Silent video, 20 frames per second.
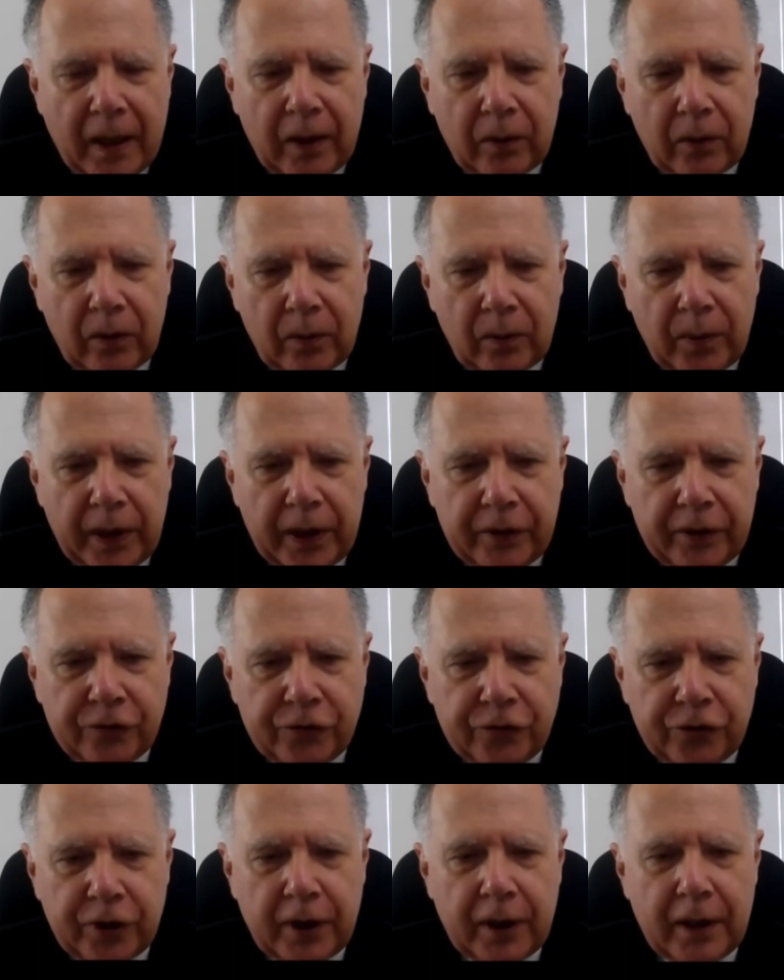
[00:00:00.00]
barrel
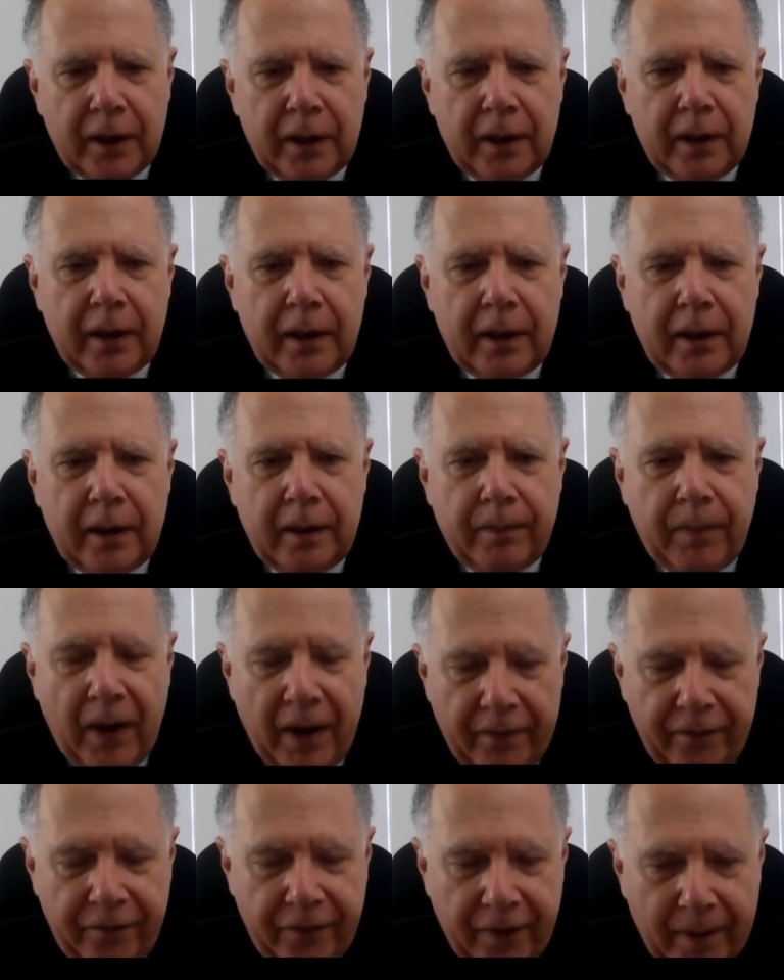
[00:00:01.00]
range
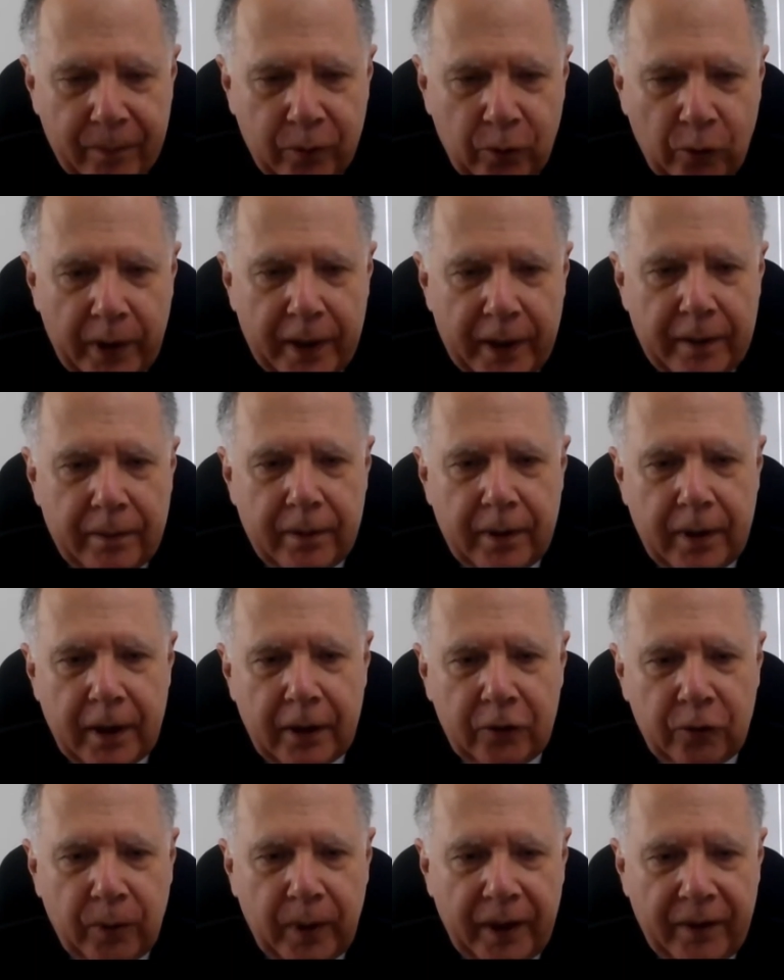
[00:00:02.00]
by February
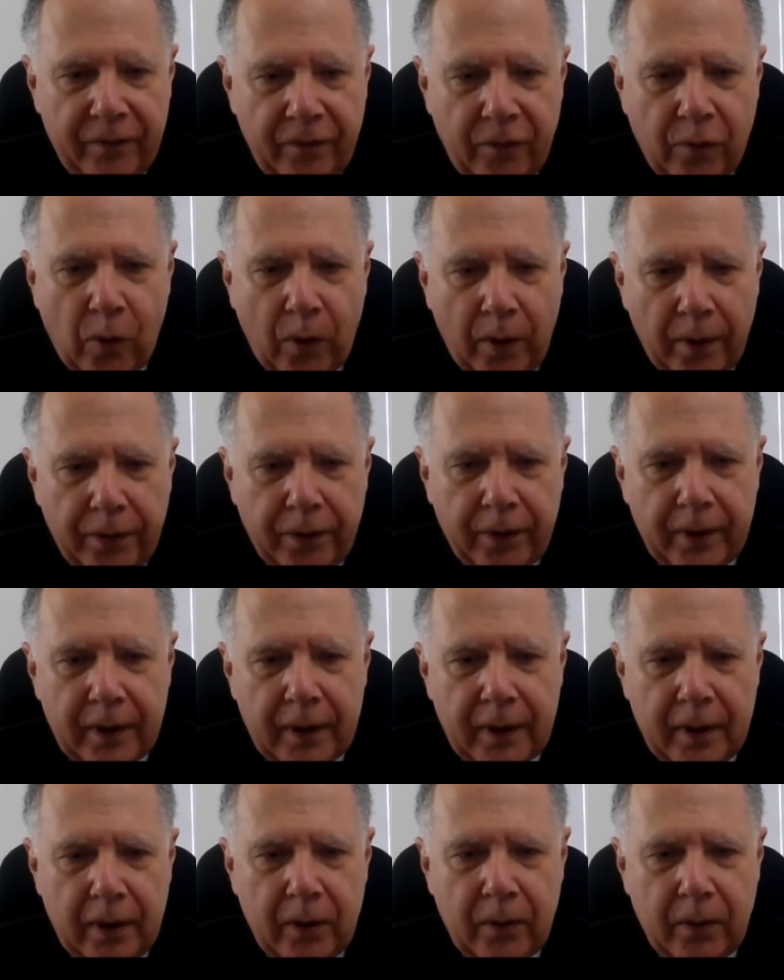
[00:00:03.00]
24th,
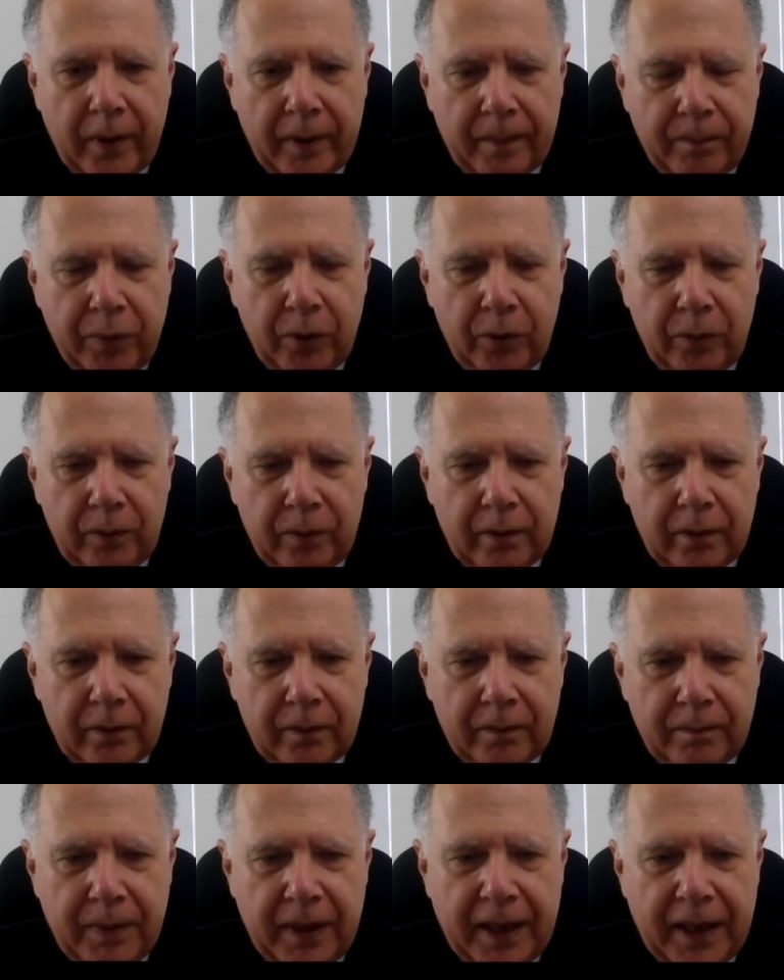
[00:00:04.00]
when
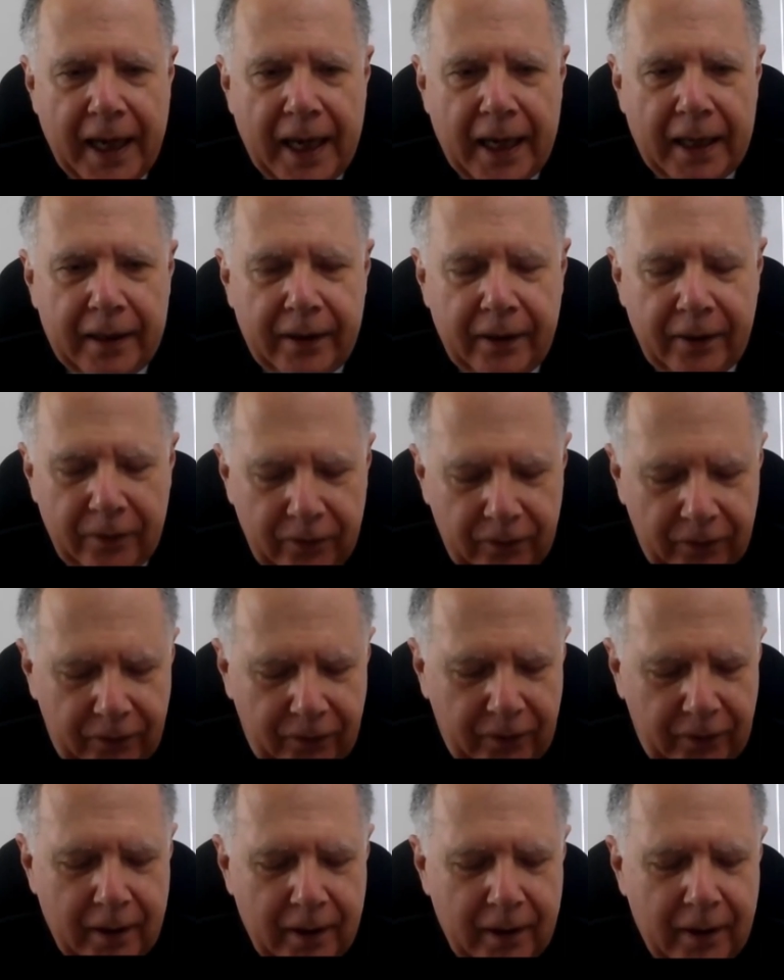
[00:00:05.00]
Putin began
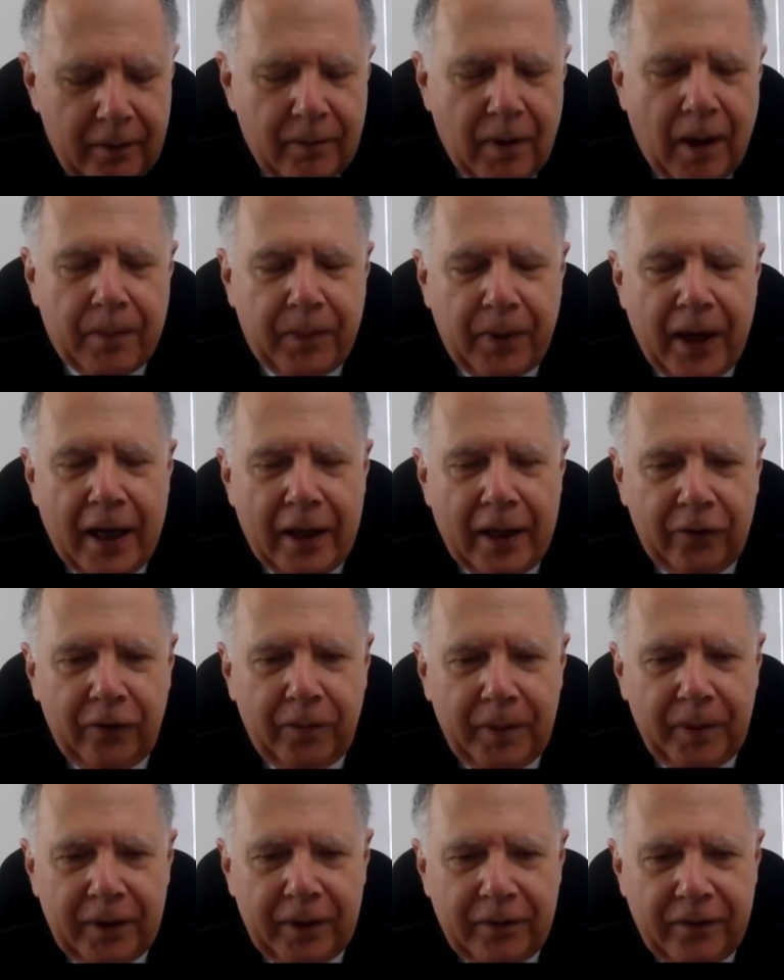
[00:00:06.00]
his
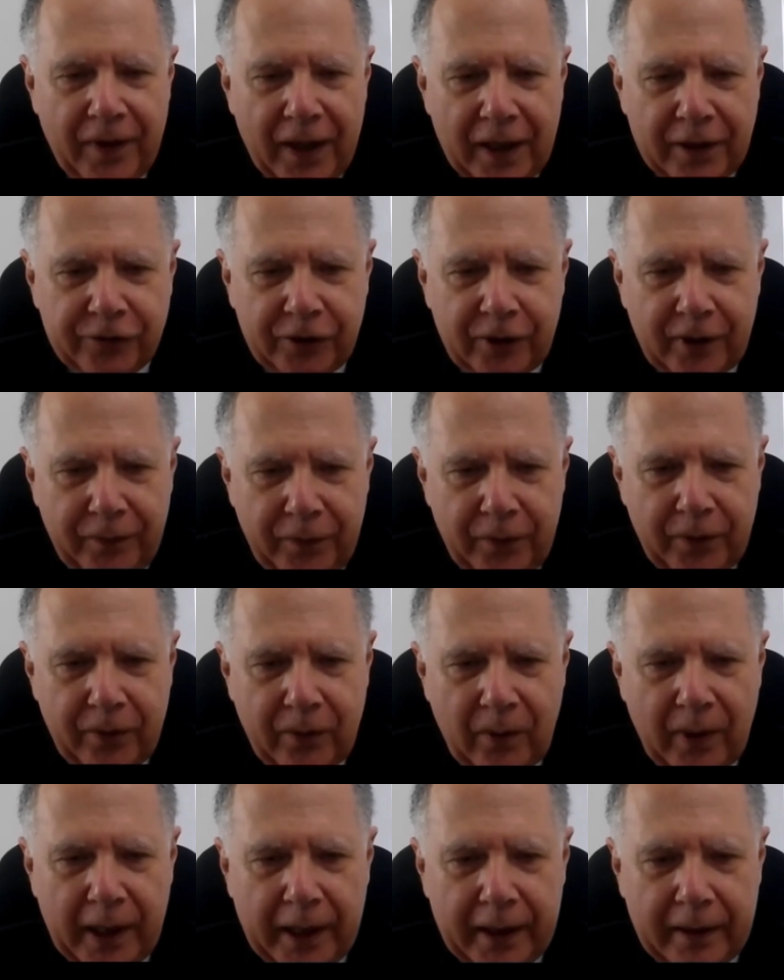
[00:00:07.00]
reprehensible invasion of
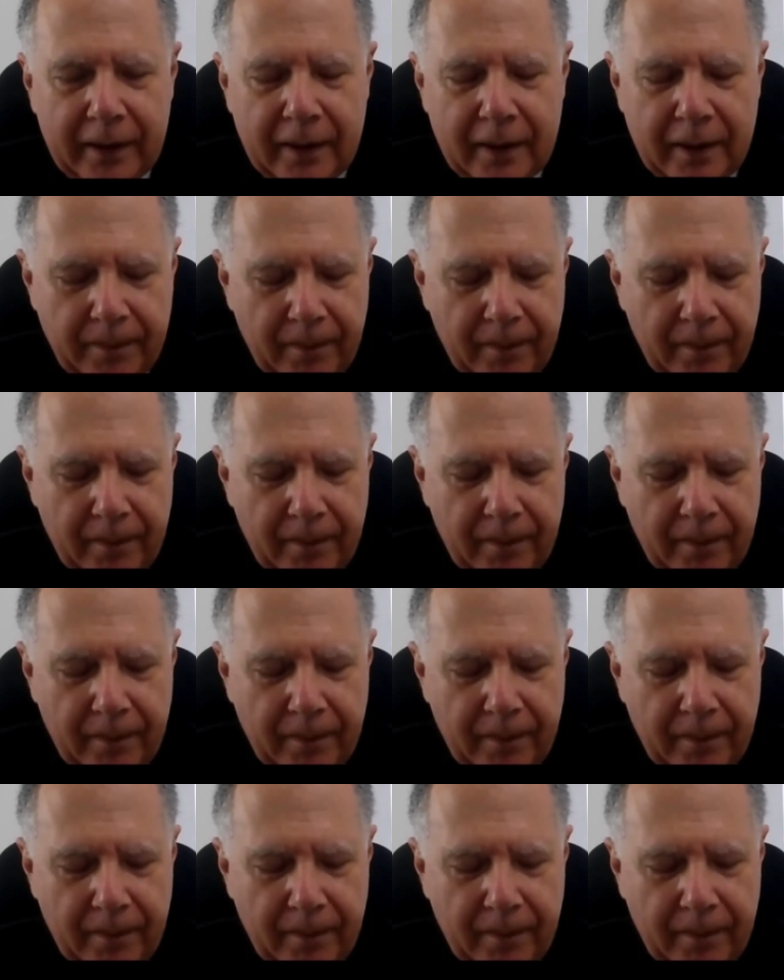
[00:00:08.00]
Ukraine.